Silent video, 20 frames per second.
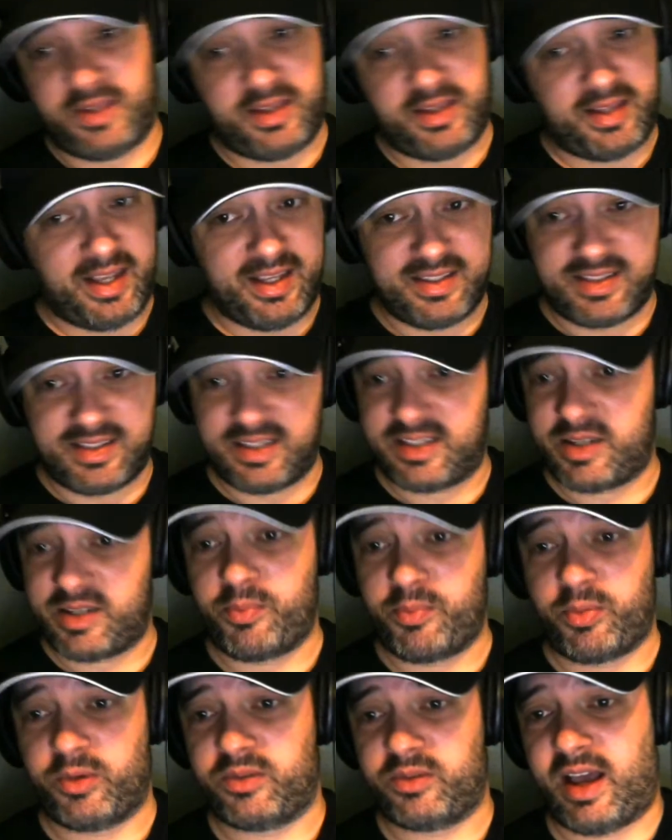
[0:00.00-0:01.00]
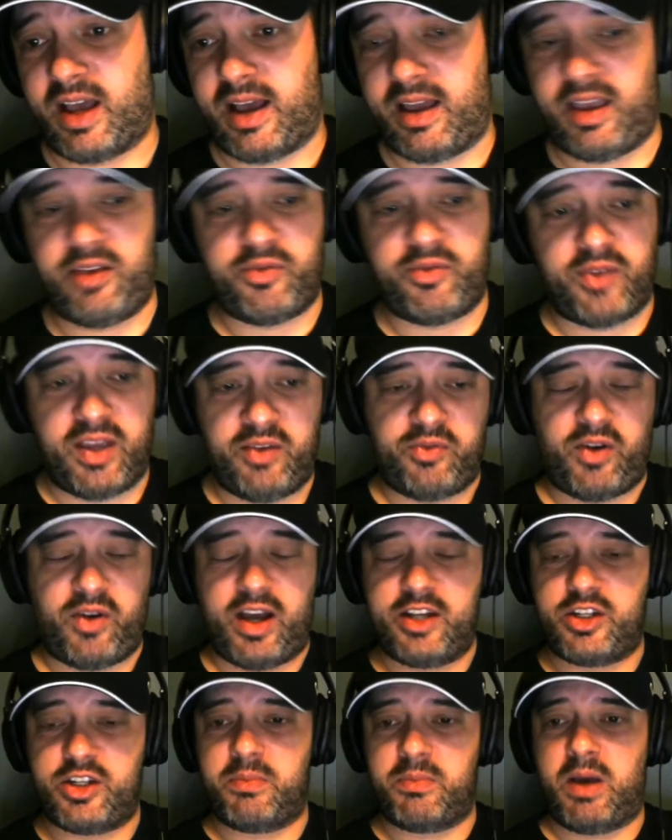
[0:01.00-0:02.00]
It's as simple as that. If I
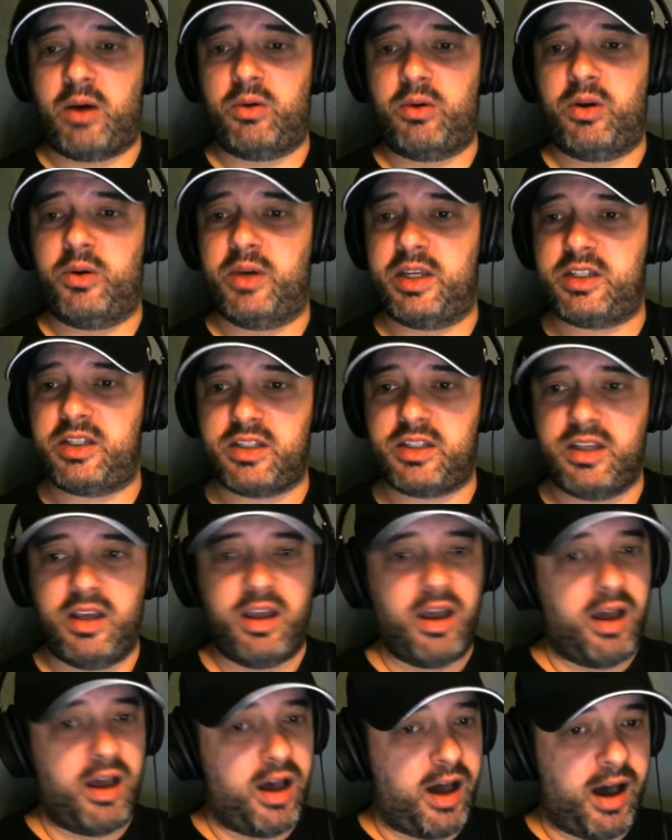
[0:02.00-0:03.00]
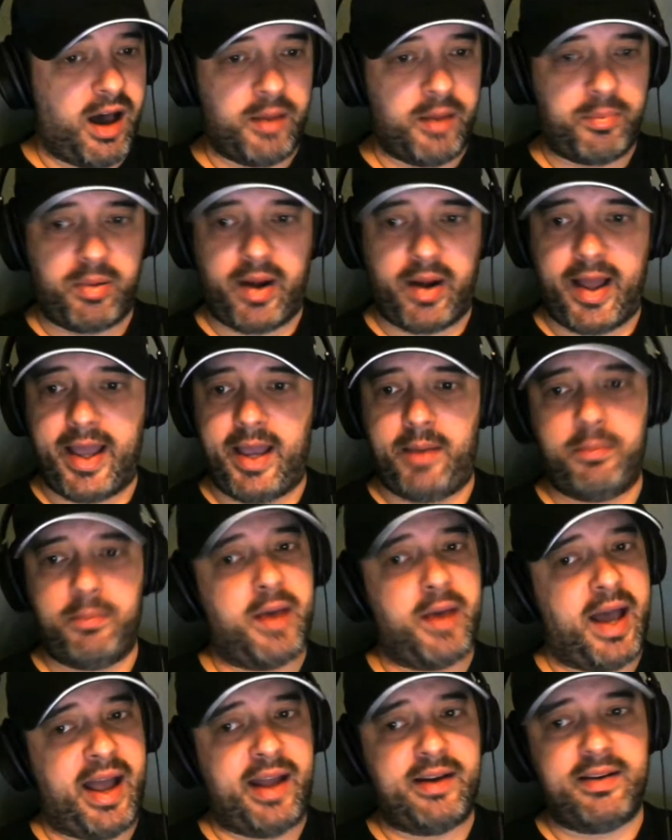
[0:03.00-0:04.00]
had Jamal Lewis, I'd play him,
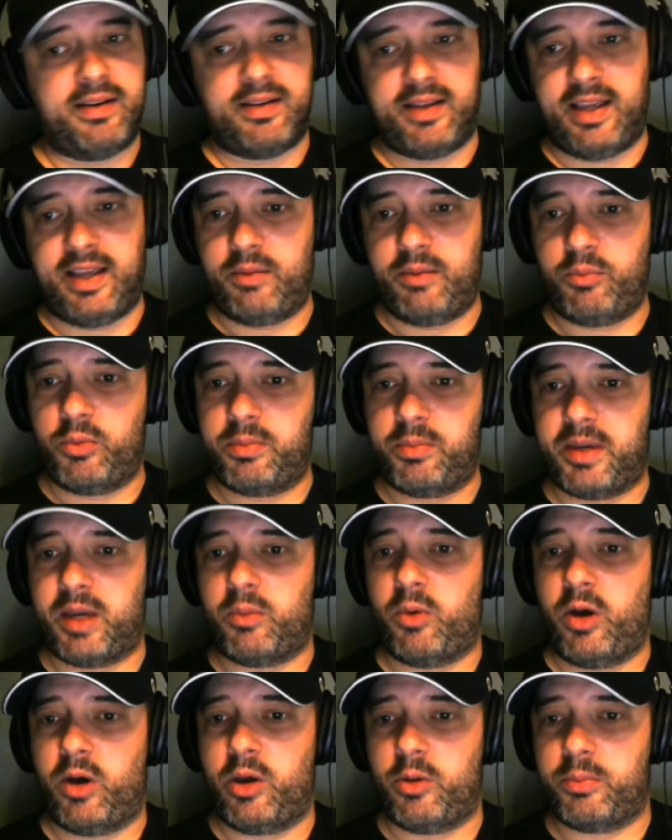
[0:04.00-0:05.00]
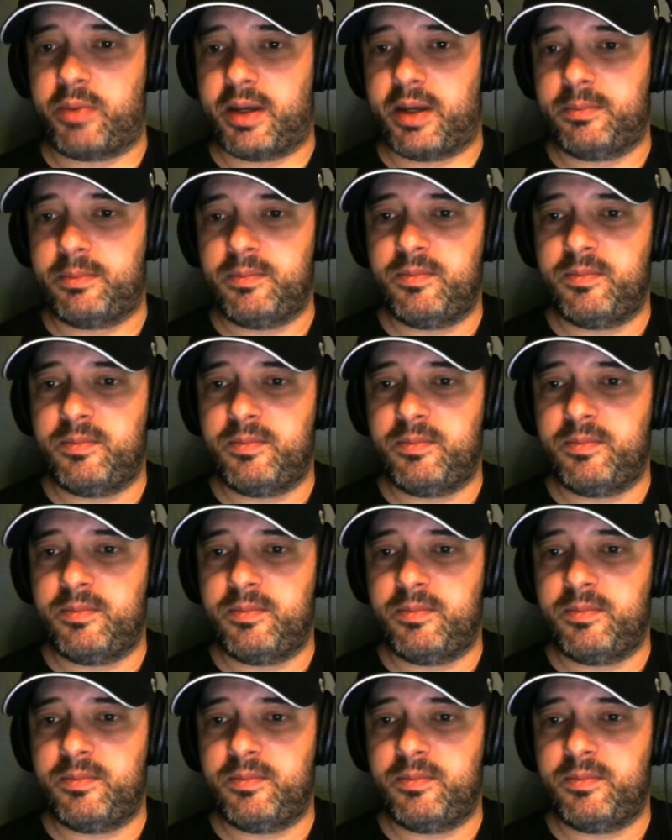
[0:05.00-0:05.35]
and it will be what it will be.